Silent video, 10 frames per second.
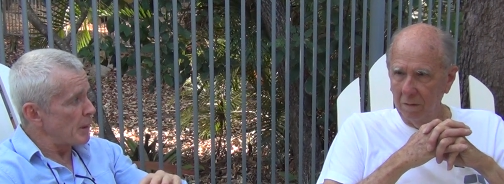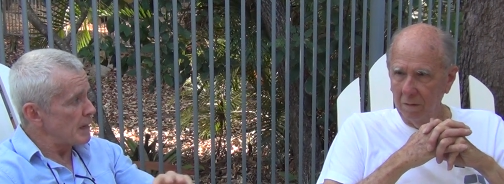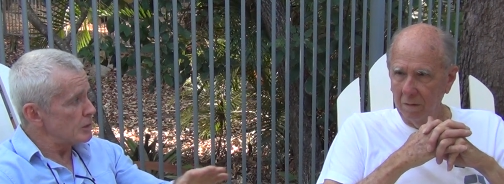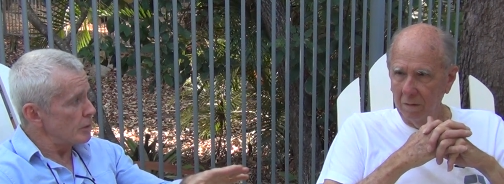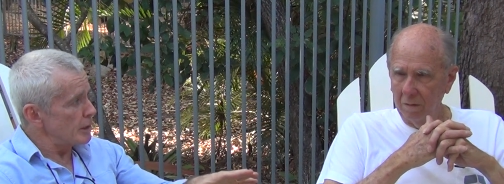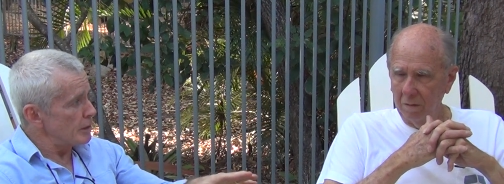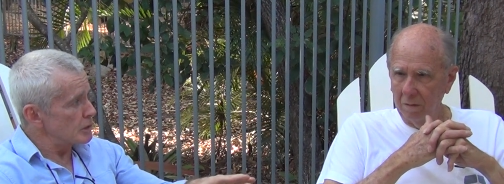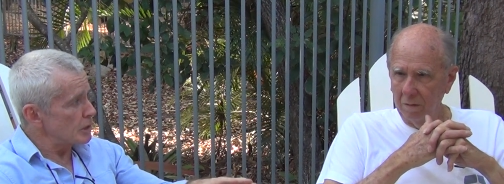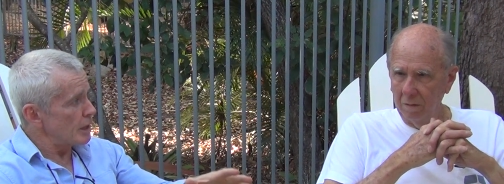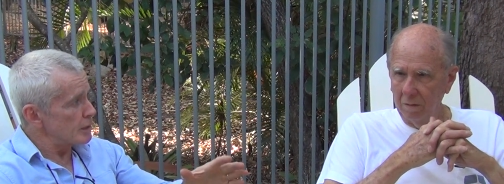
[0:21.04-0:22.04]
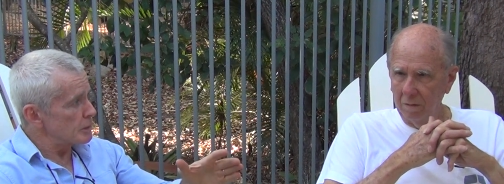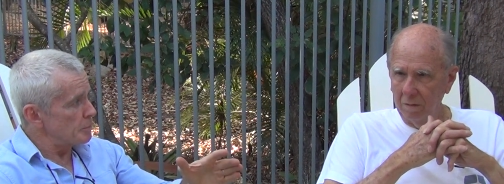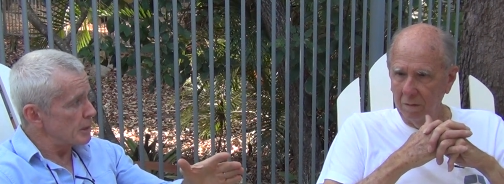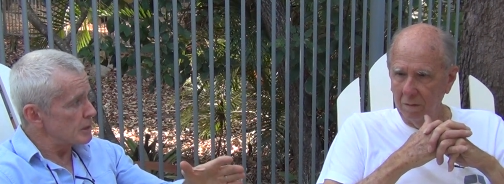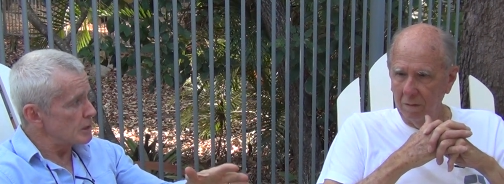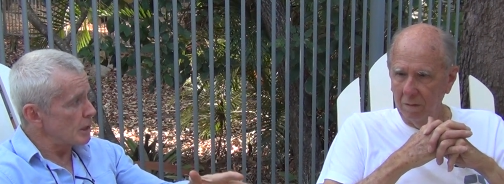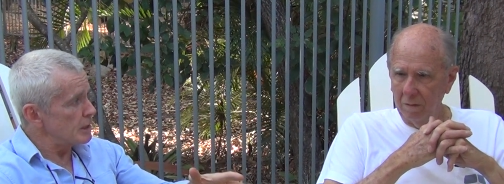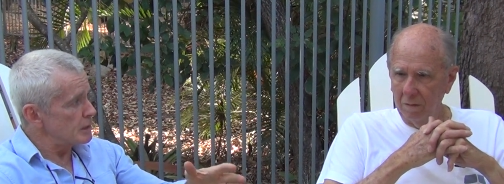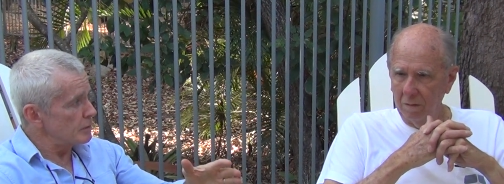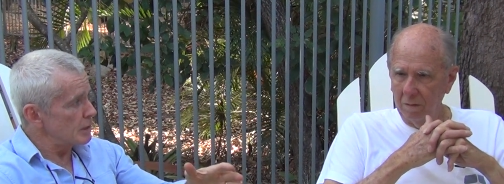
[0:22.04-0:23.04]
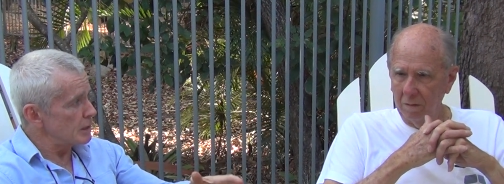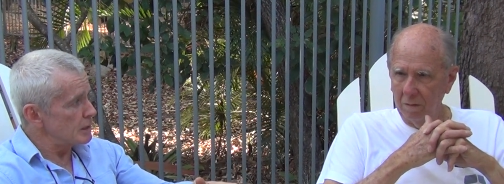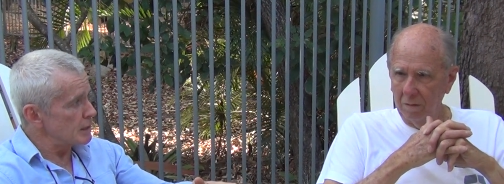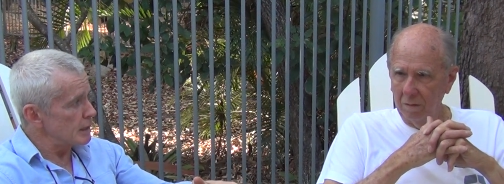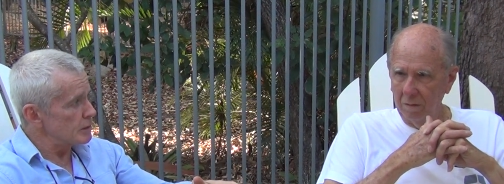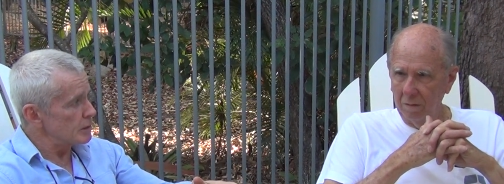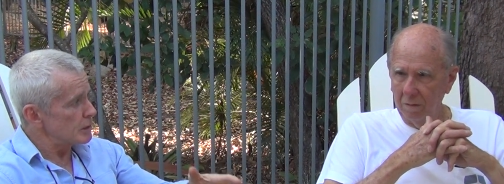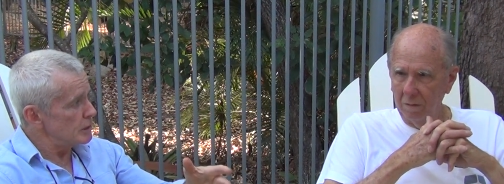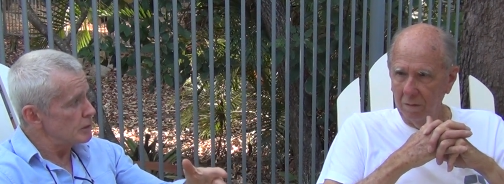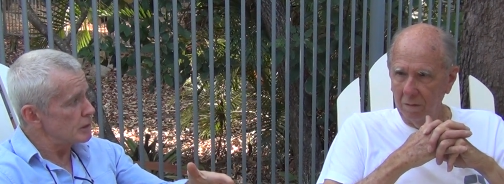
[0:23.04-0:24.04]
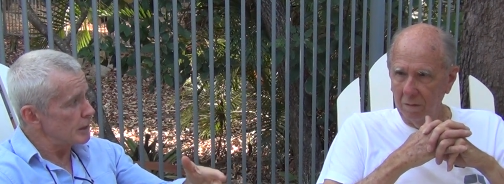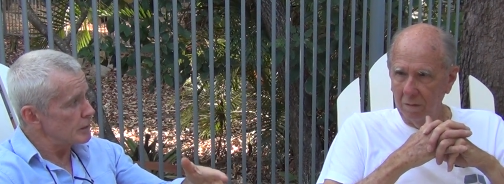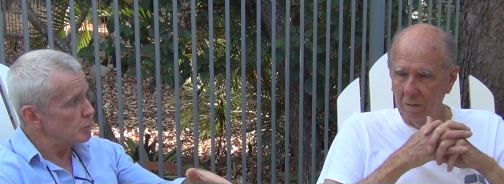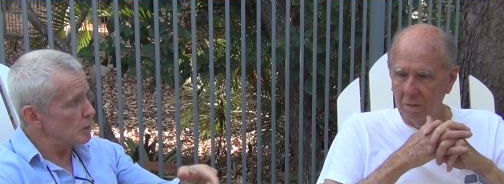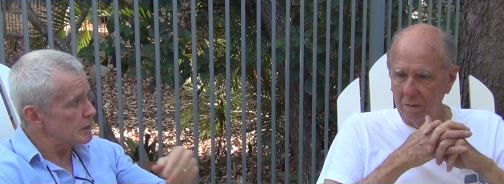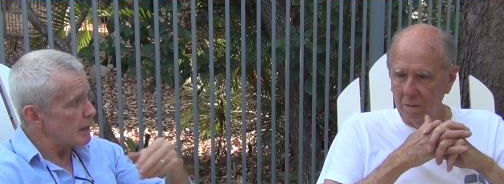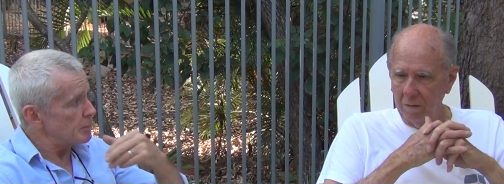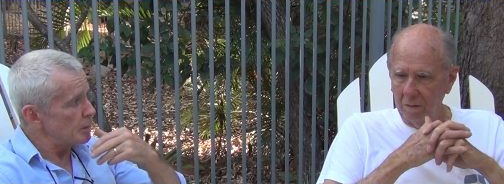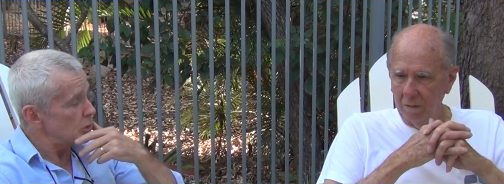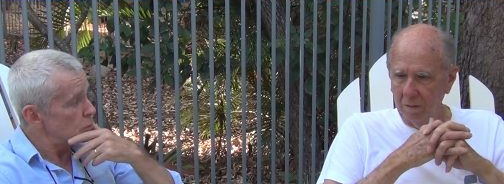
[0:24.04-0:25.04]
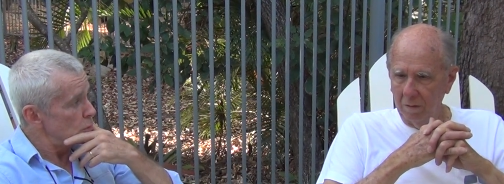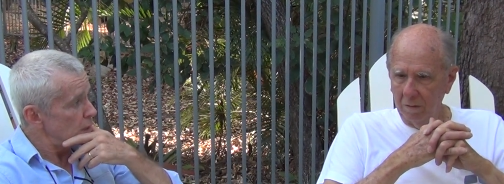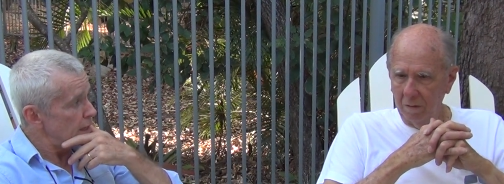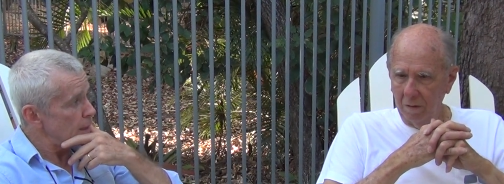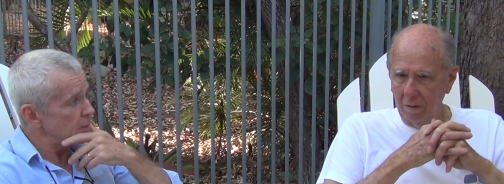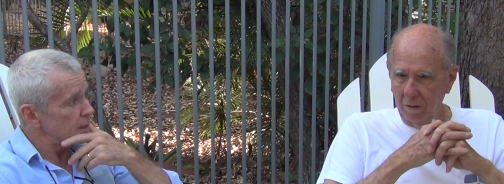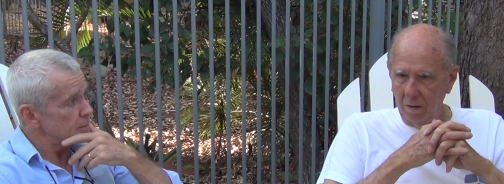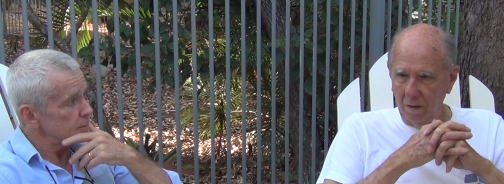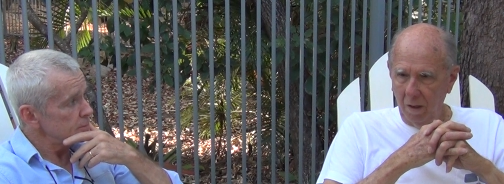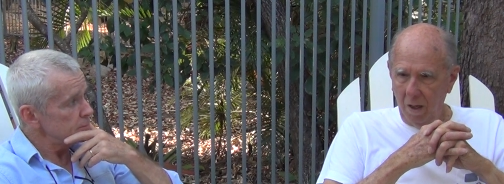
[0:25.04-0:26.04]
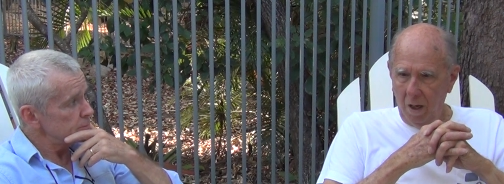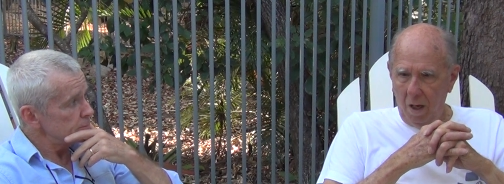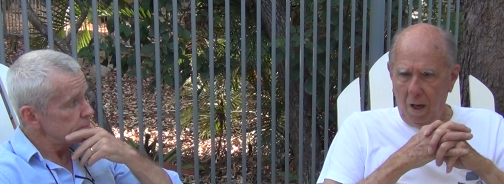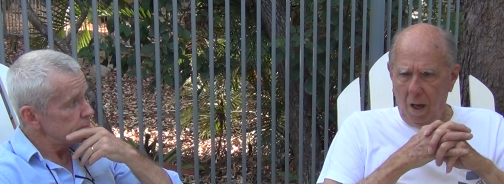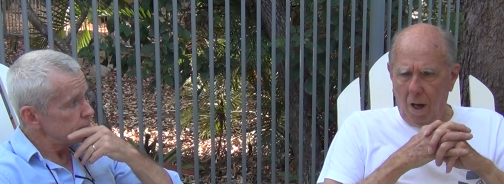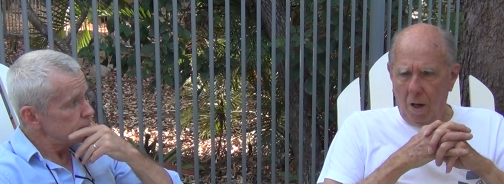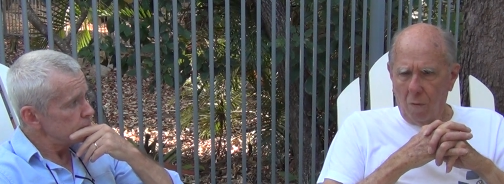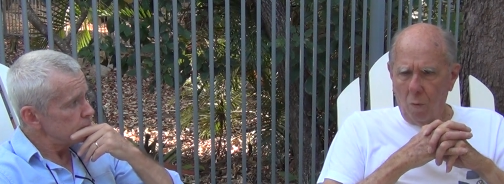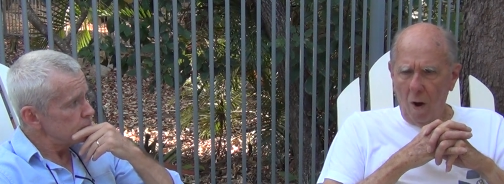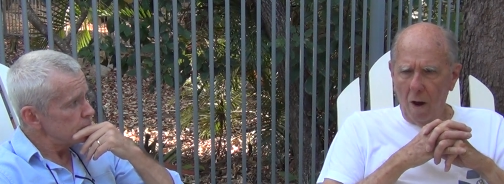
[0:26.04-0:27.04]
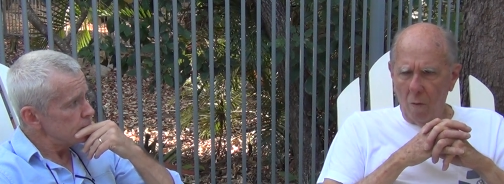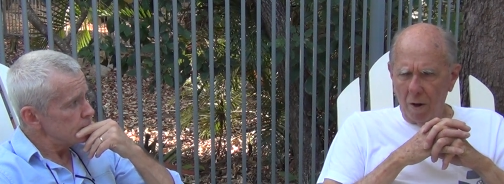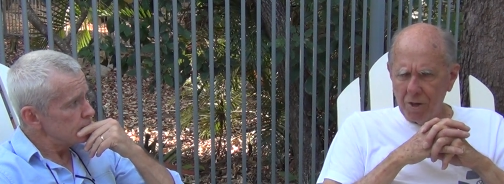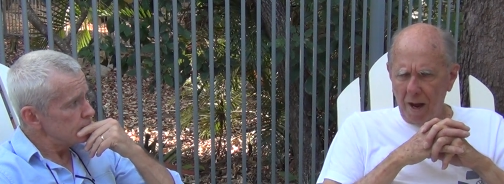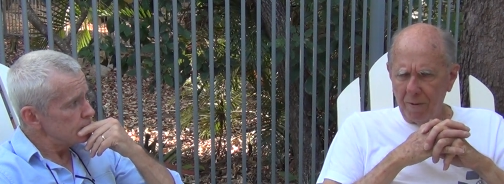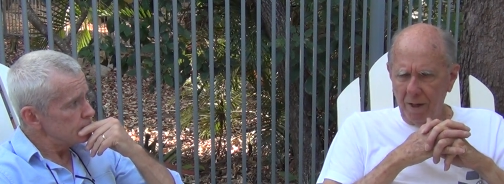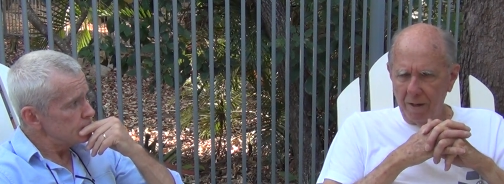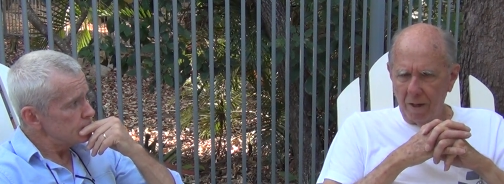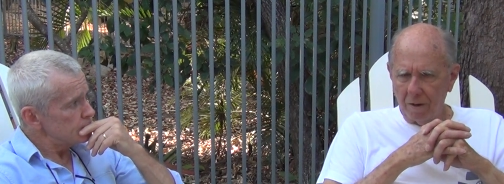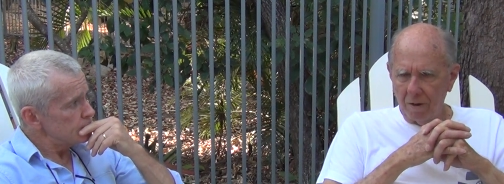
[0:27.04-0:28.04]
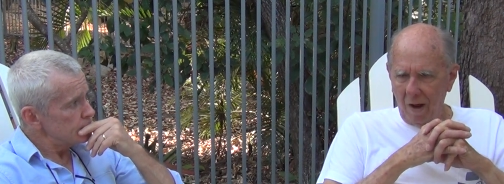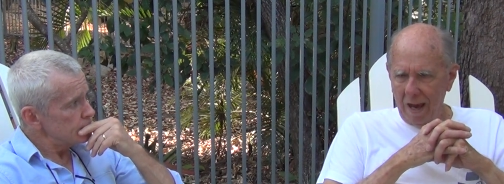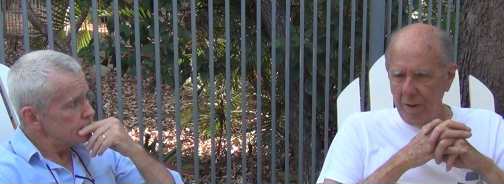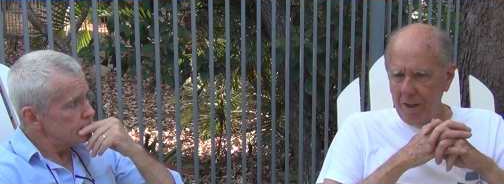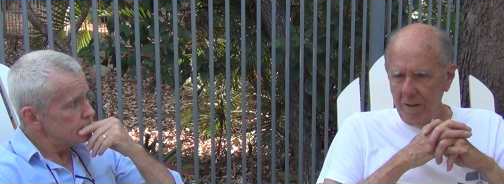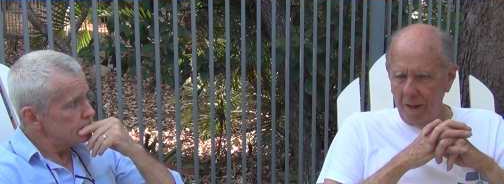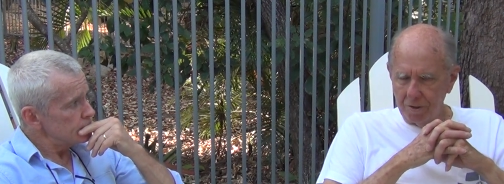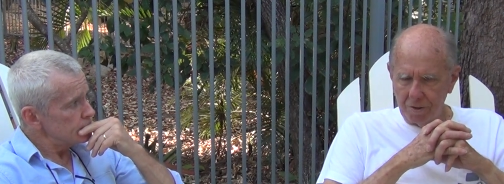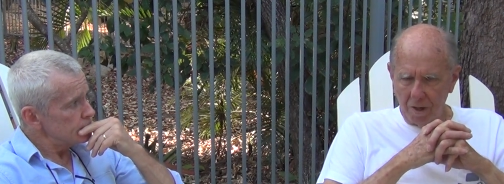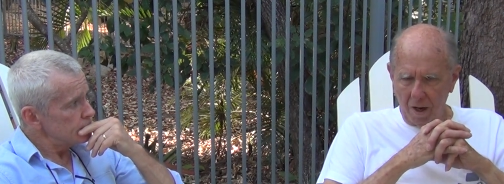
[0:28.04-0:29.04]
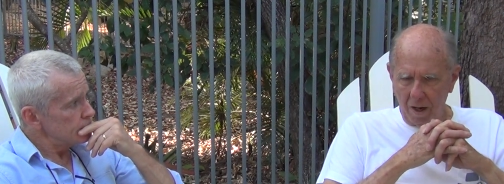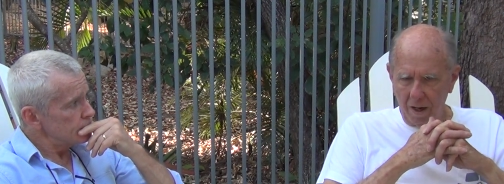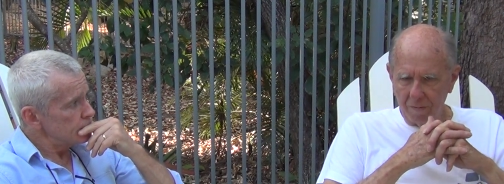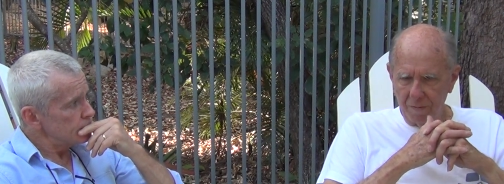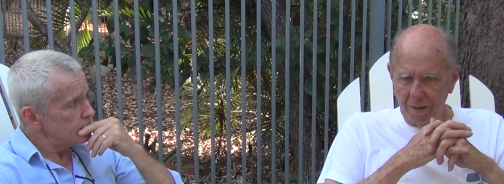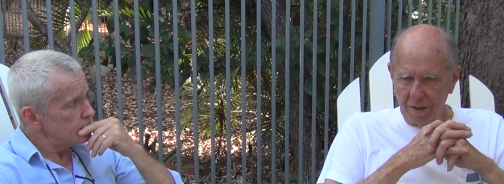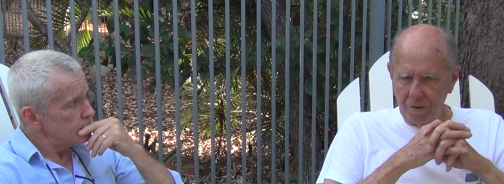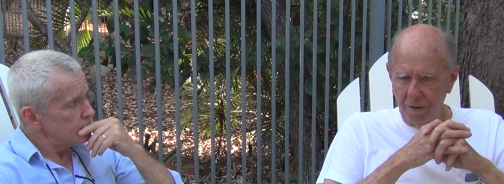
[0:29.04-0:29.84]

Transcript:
Speaker 1: based on no science but a scientific consensus. Can you tell us what's happening, what's really happening?
Speaker 2: Well, what's happening? They're claiming that uh, that